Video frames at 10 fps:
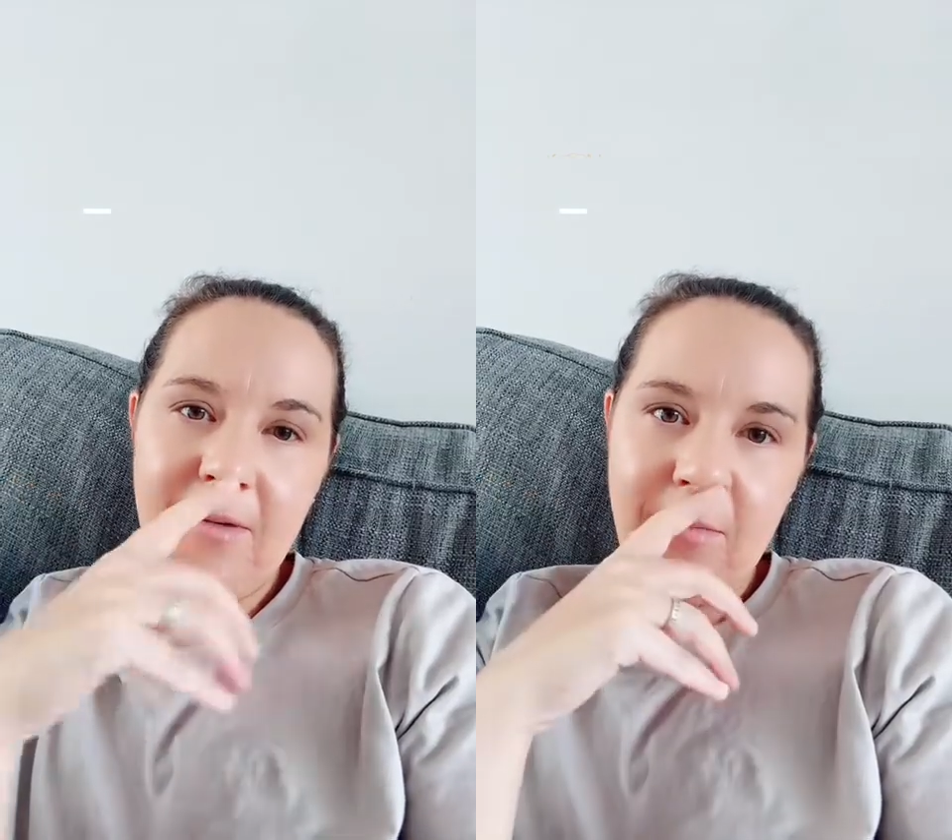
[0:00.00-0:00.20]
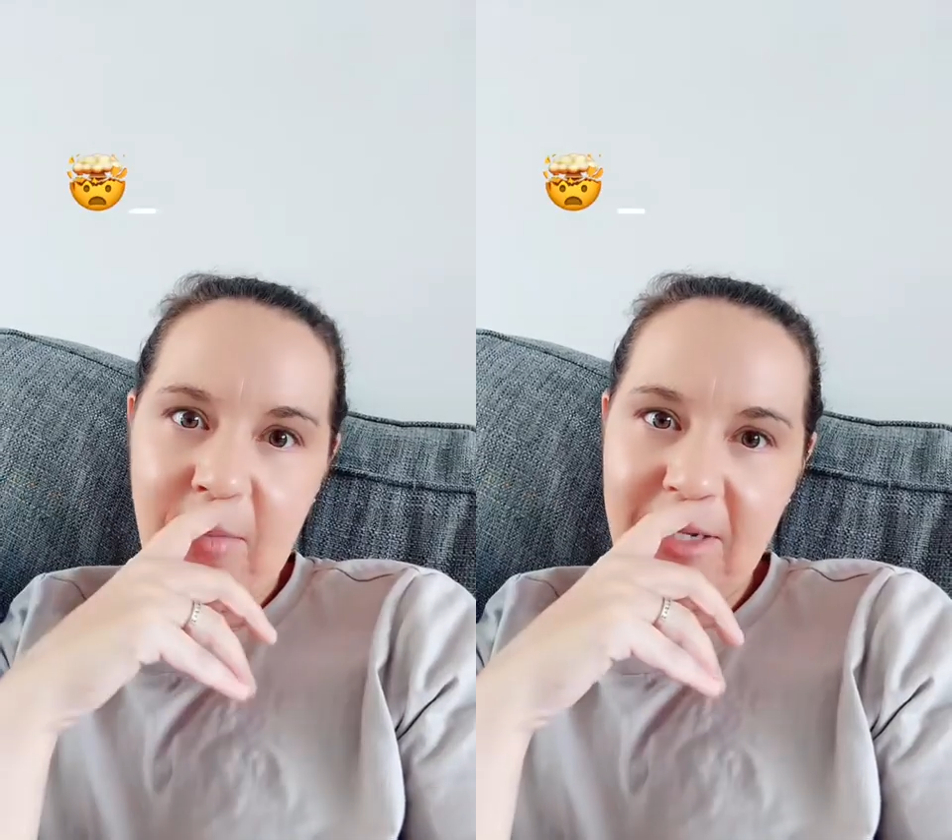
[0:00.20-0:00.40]

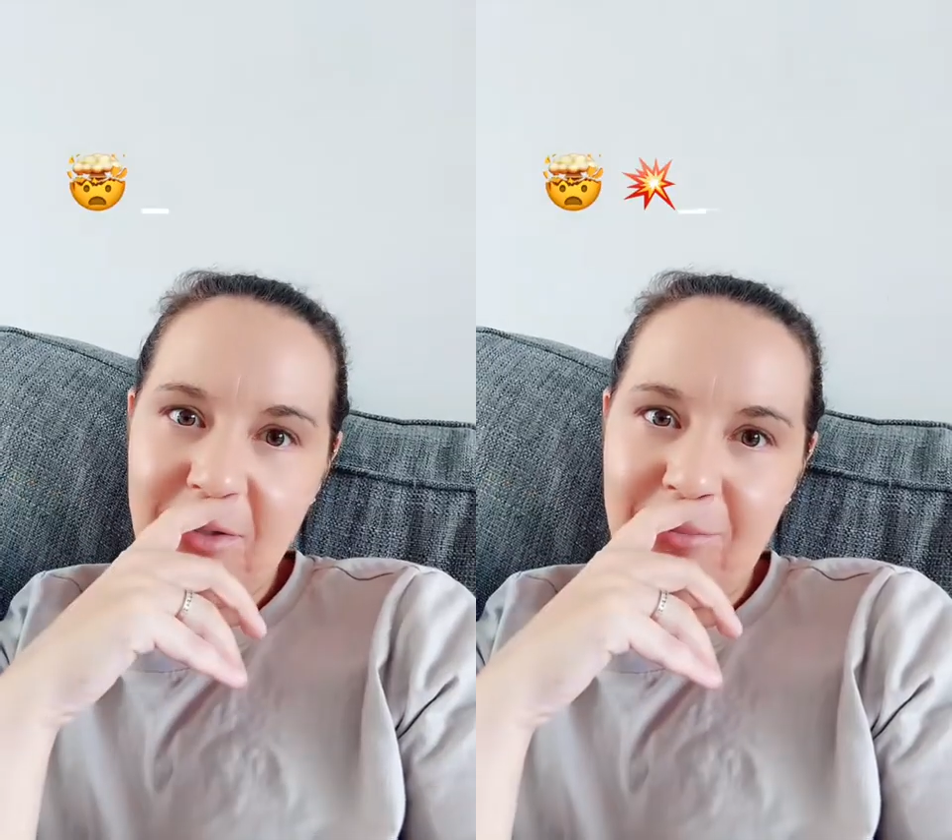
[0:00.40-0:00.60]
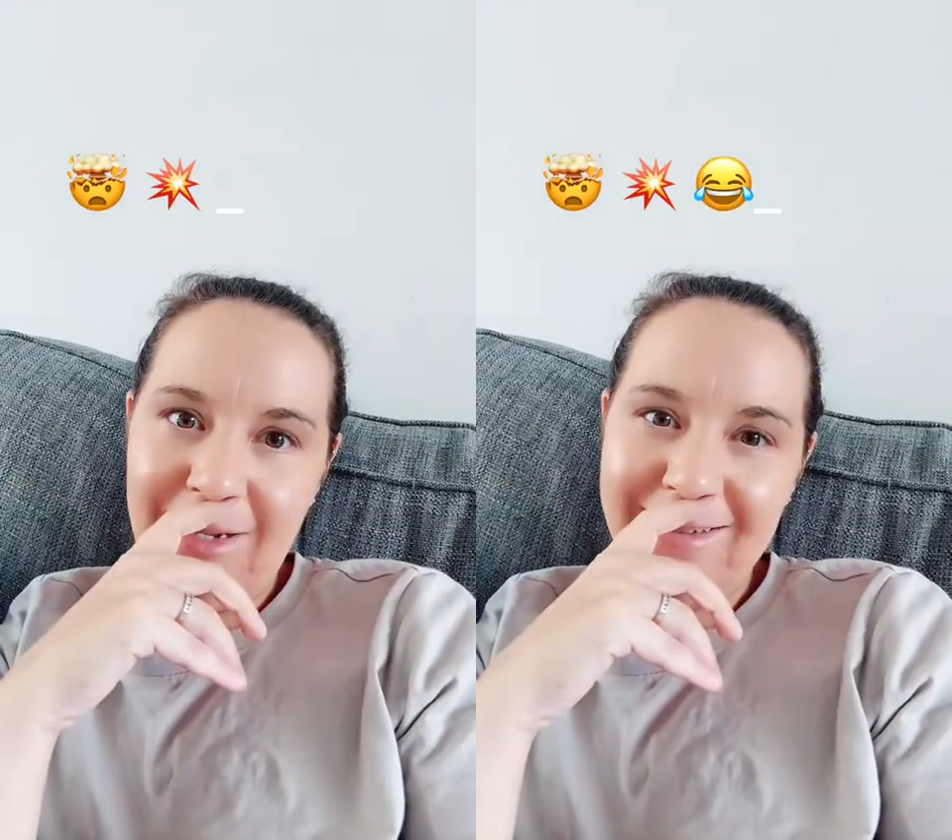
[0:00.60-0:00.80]
my mind's
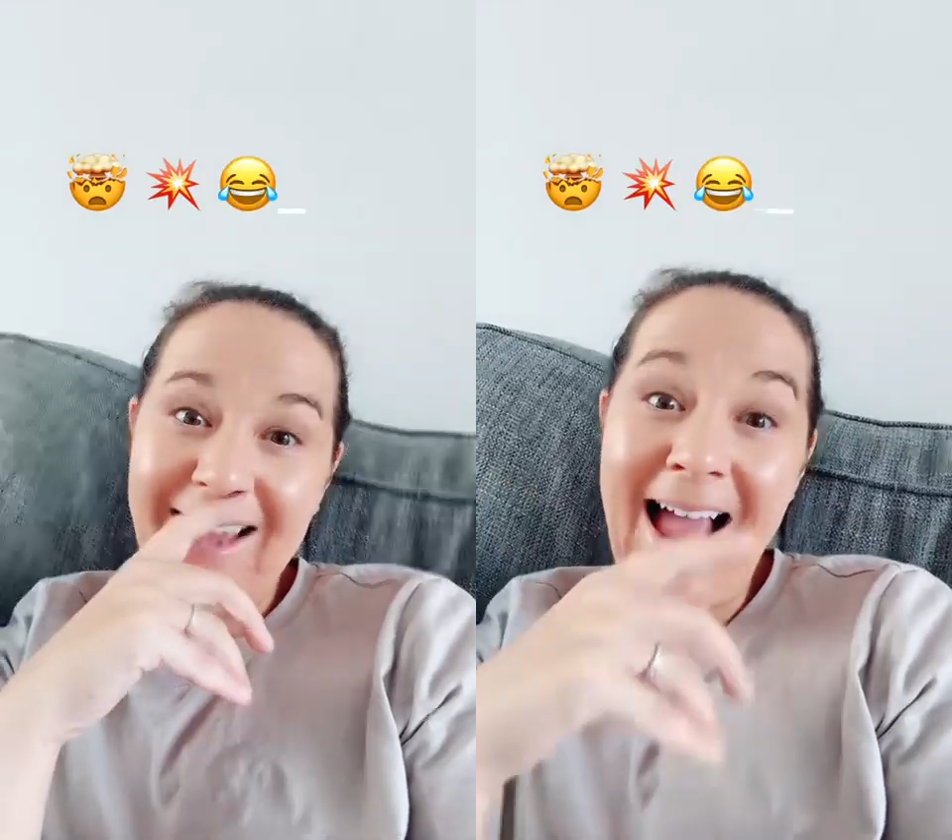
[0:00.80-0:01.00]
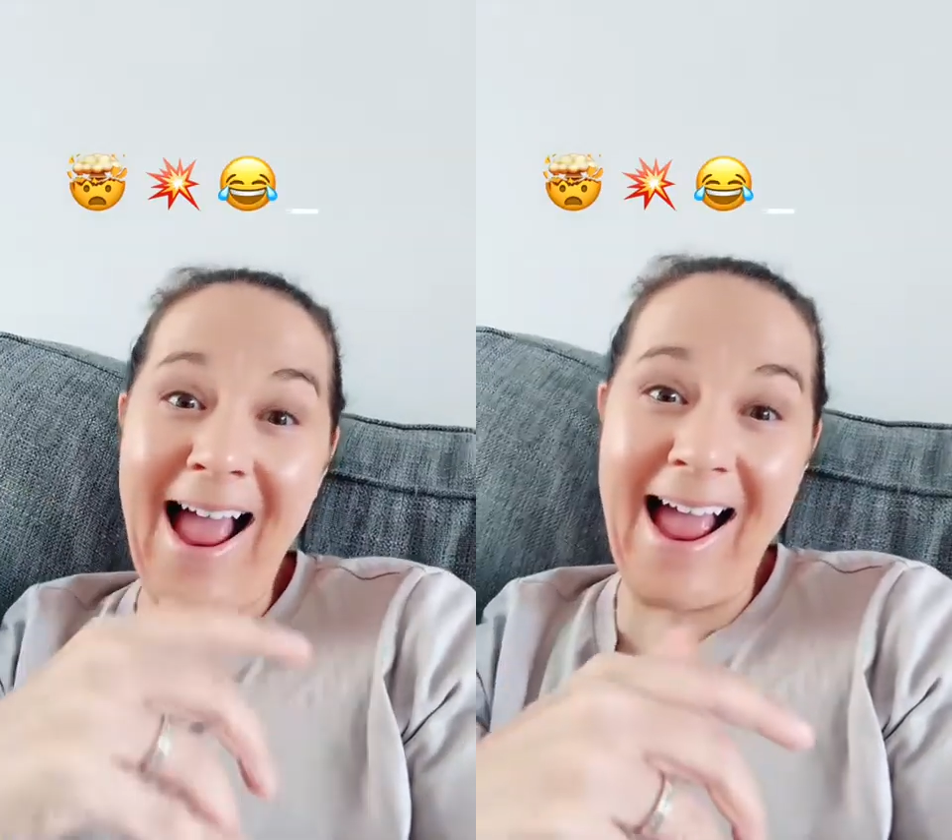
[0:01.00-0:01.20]
gone blank.
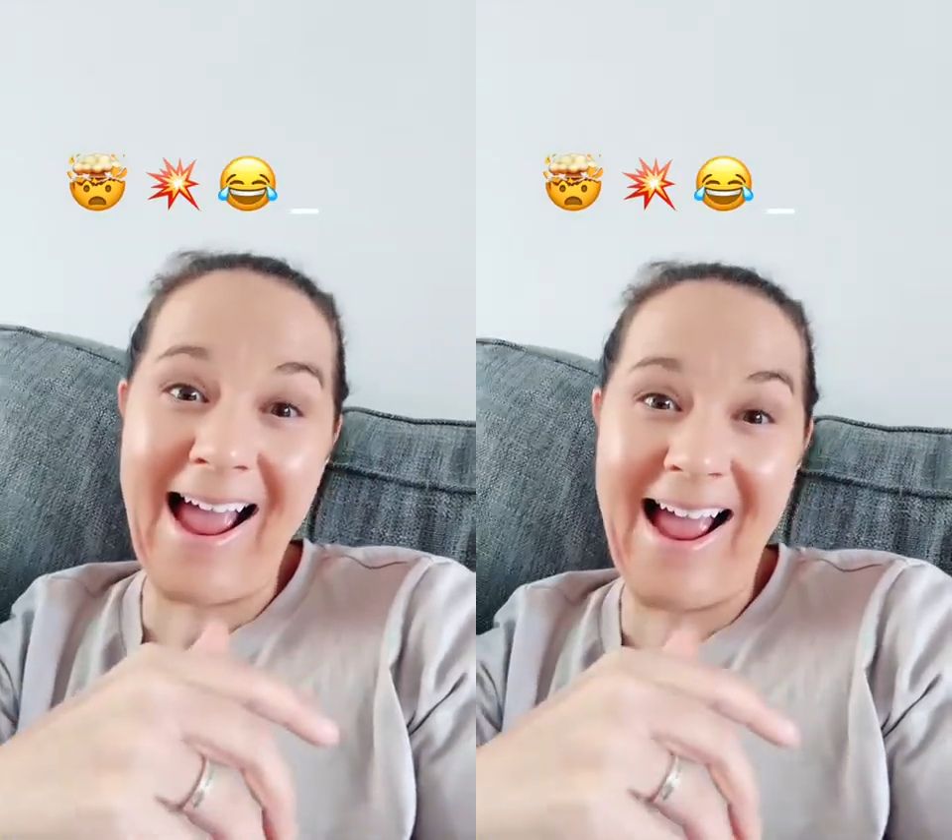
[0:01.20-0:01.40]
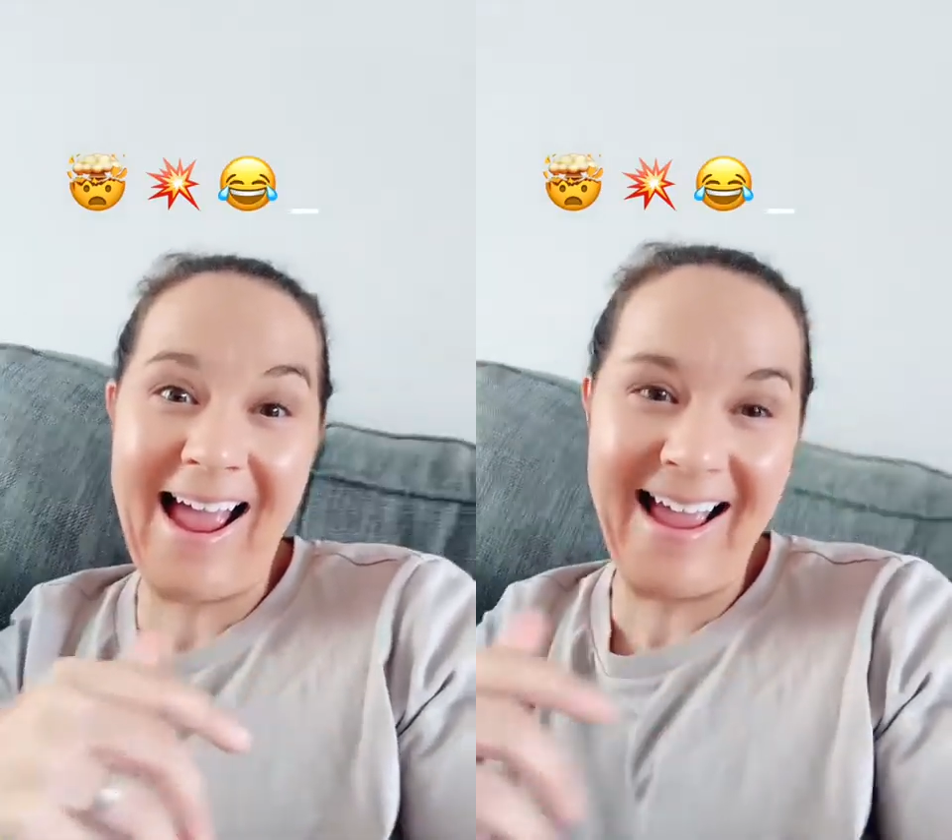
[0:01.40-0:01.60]

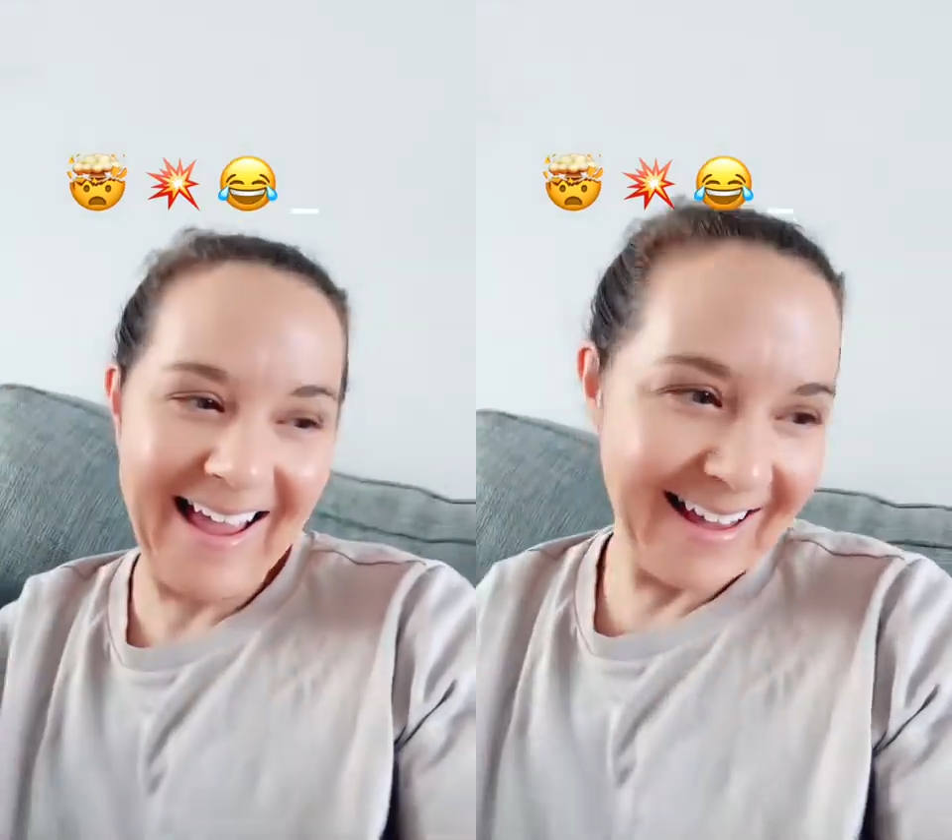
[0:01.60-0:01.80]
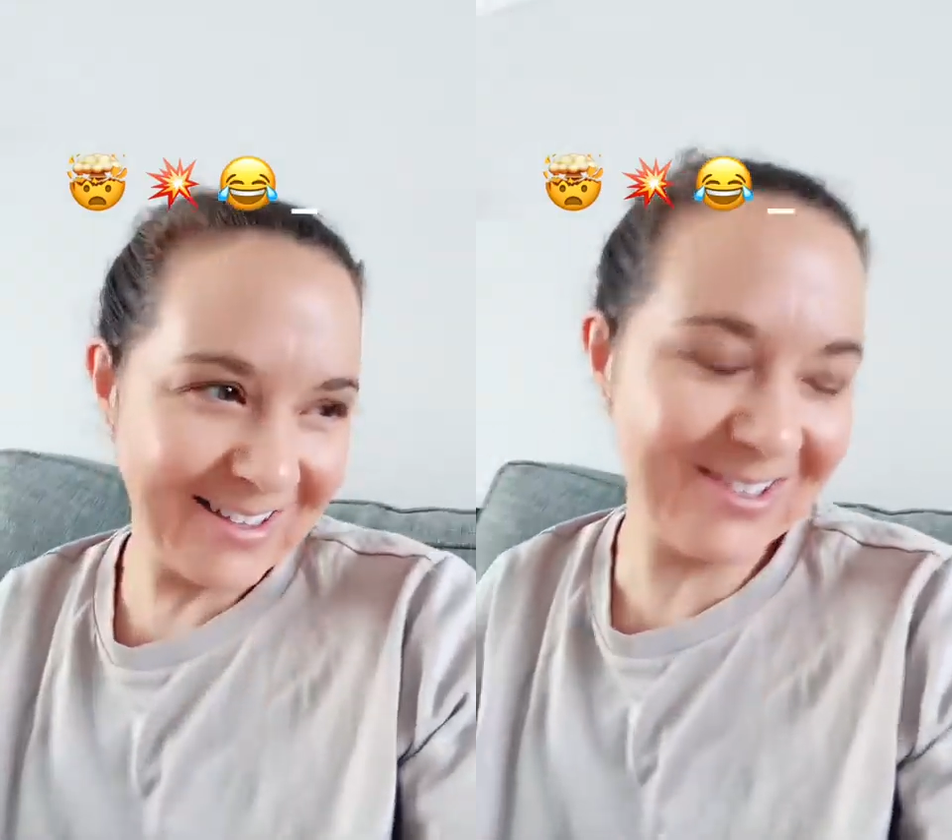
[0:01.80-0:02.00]

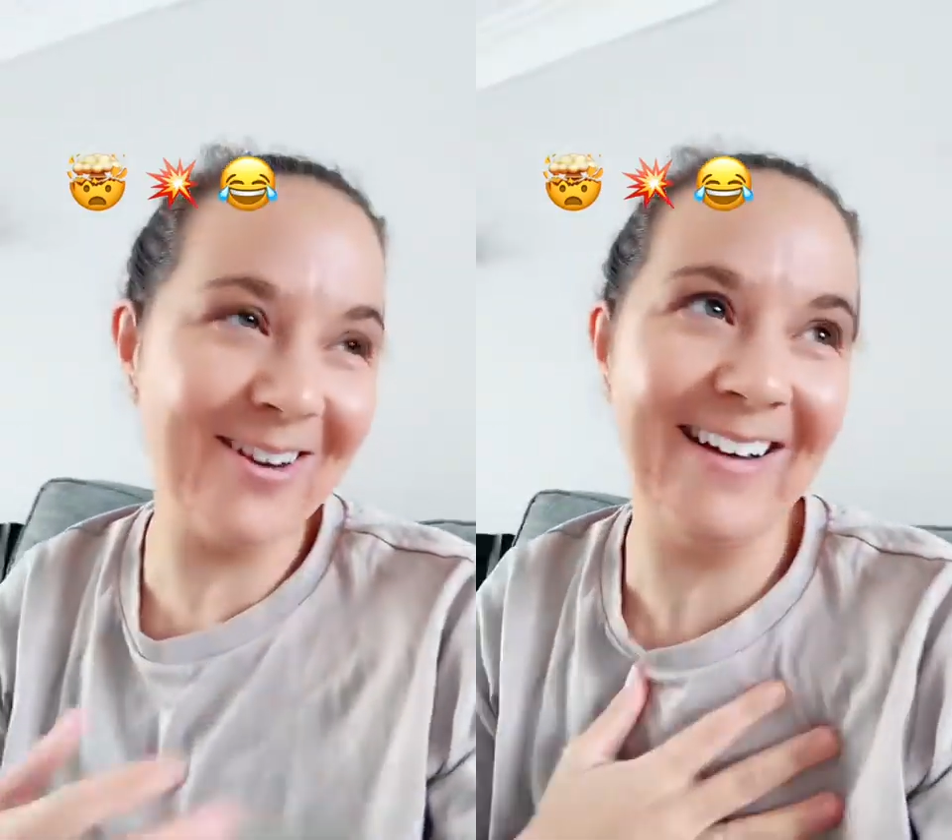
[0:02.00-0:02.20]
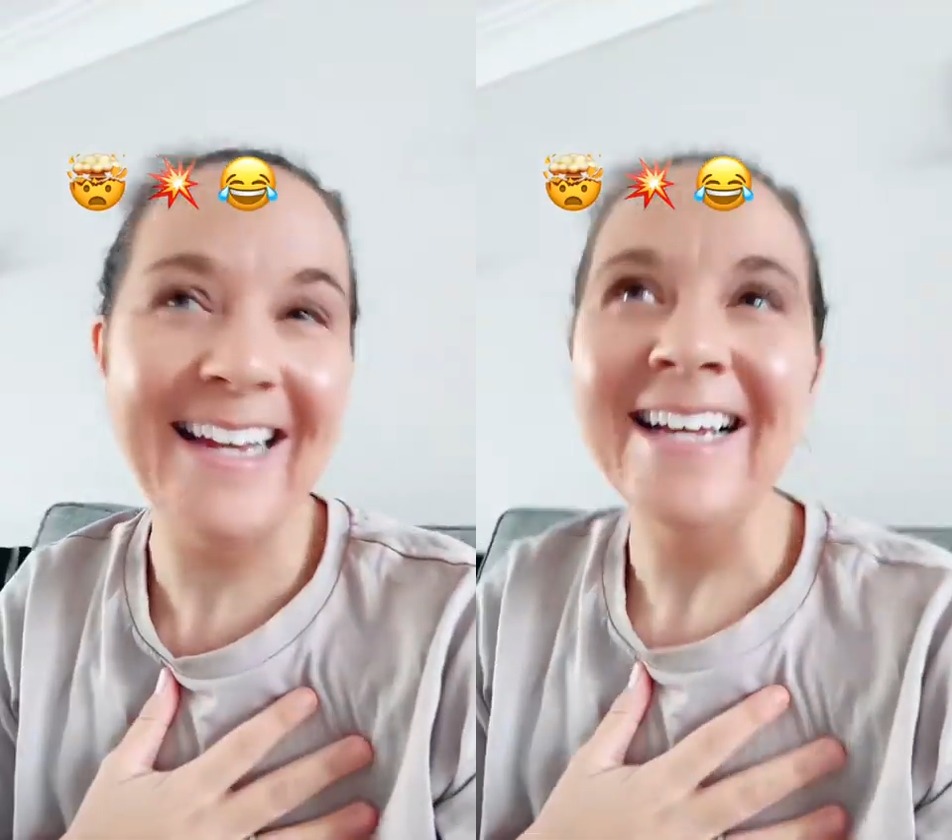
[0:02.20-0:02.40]

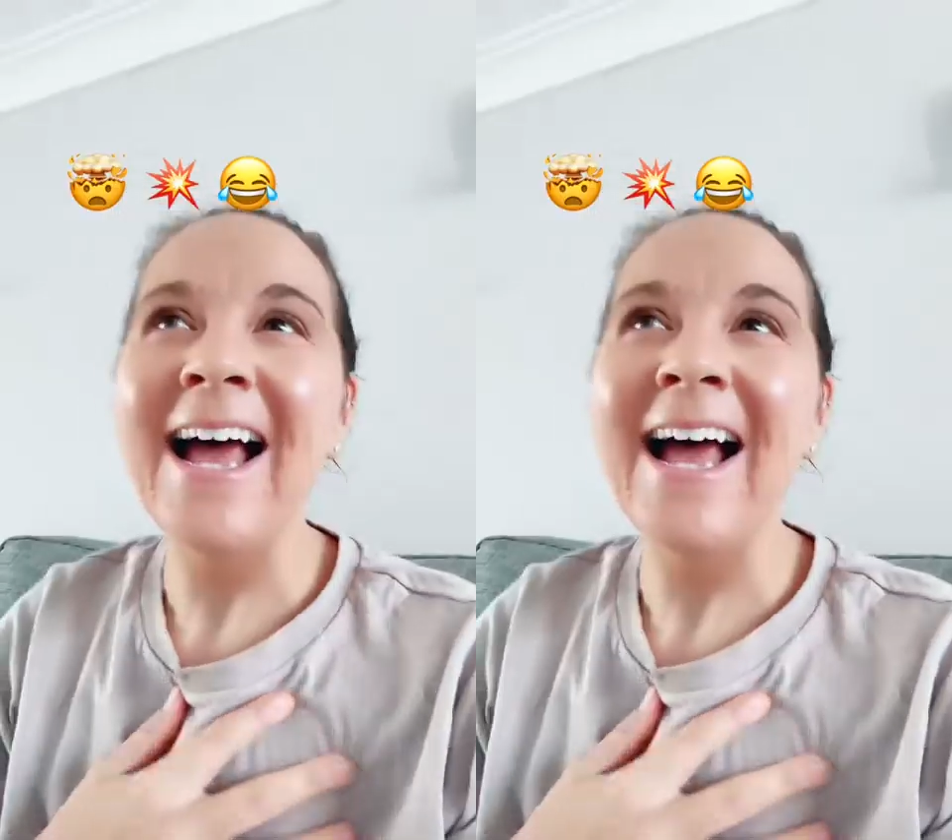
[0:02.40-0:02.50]
Sorry.